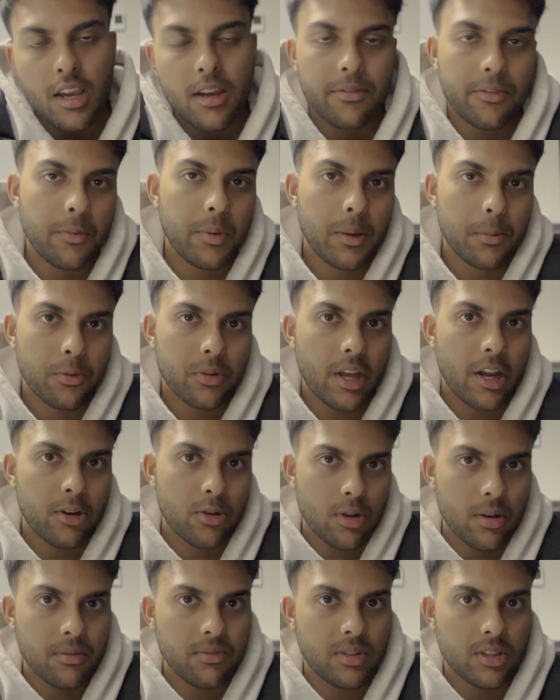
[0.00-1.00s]
For people that are
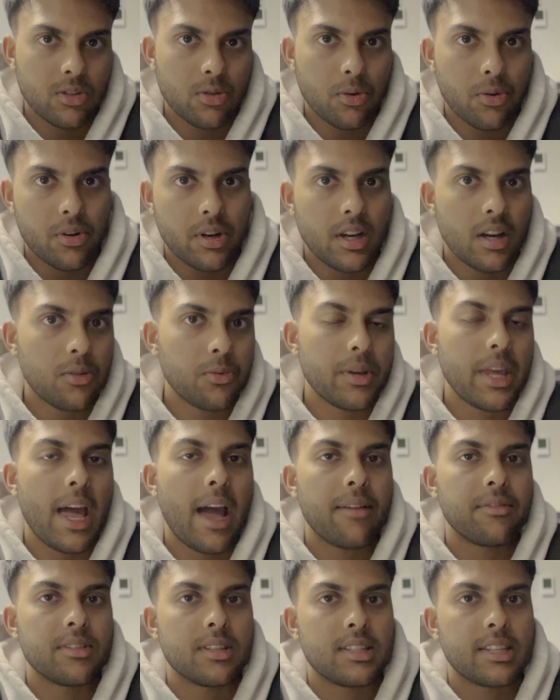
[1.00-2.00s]
not in Victoria, we
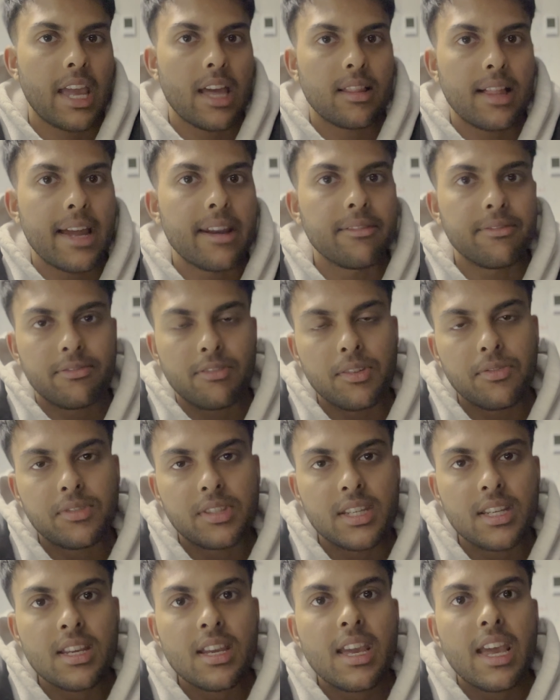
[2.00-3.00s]
have a scale out of
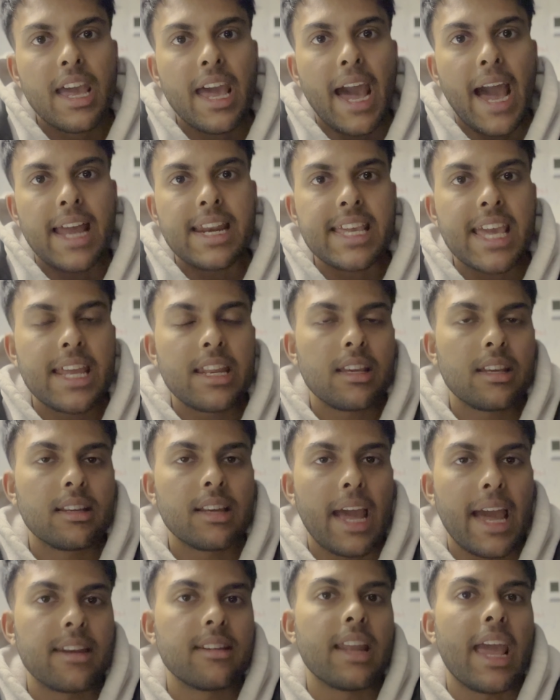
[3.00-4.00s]
50,
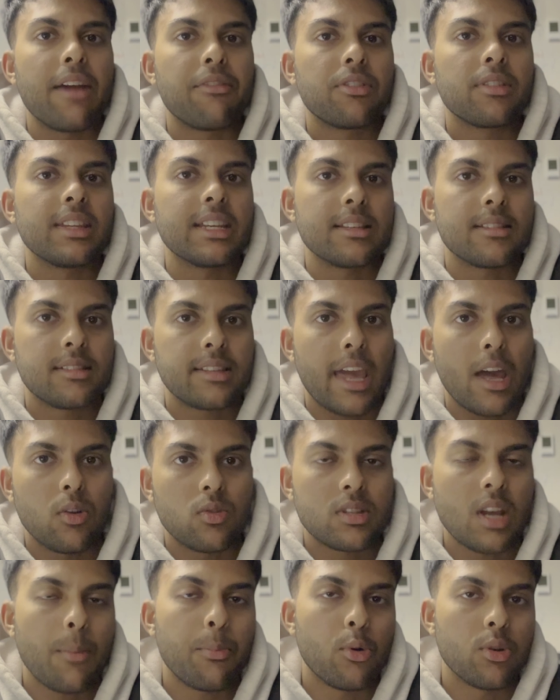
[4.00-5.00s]
and everything
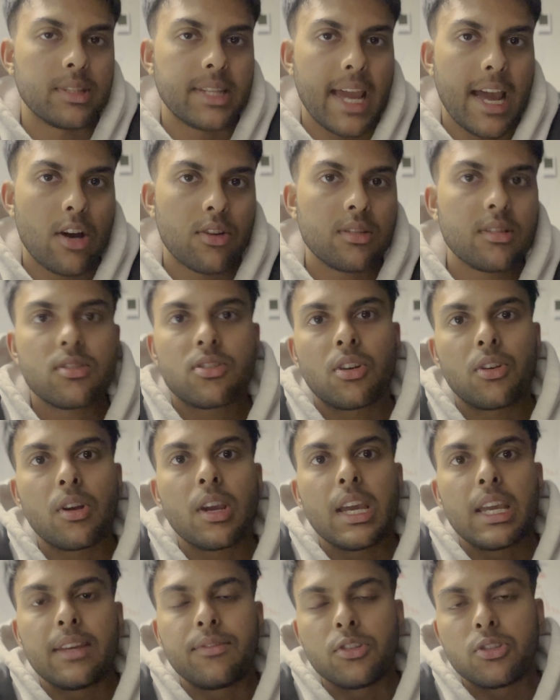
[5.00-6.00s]
scales up or down. So
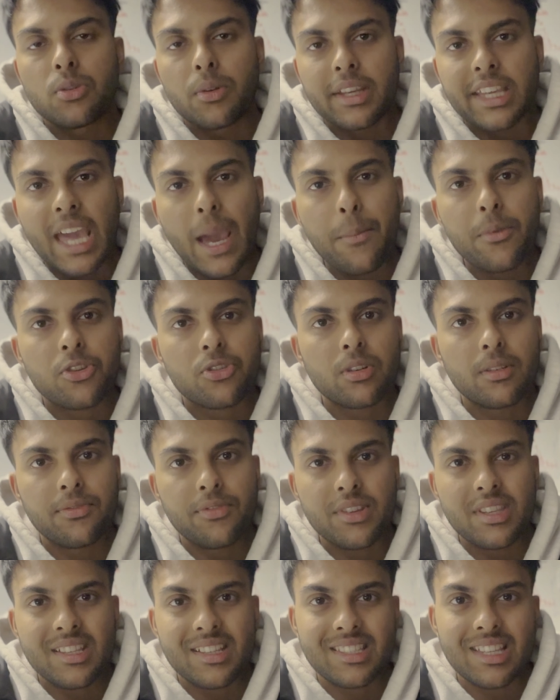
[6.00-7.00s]
if you're doing chemistry,
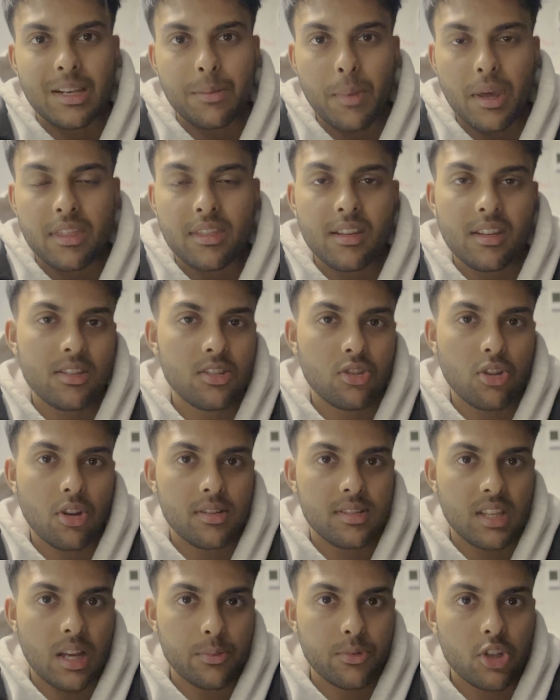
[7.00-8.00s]
physics, and methods,
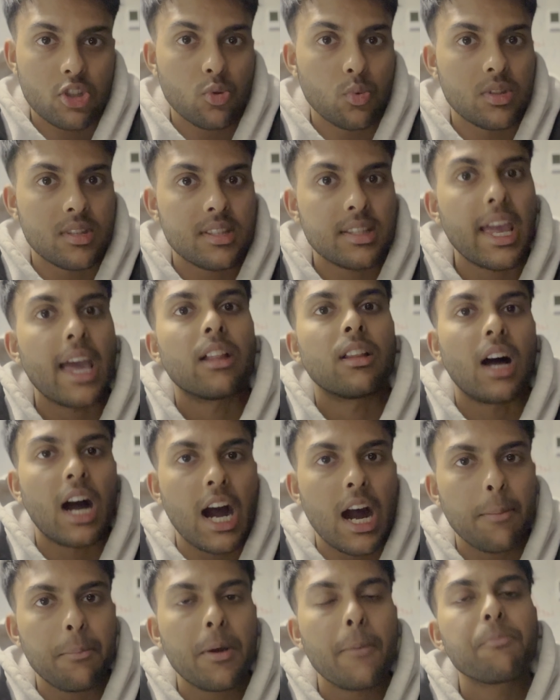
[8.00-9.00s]
those subjects would scale
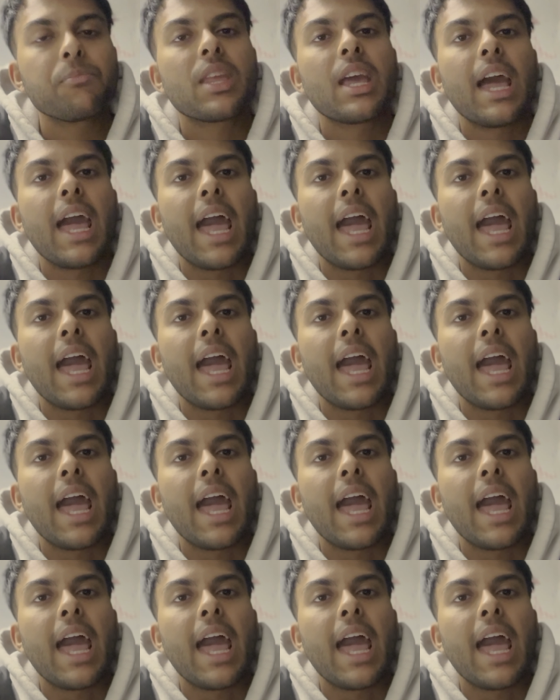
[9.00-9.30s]
up.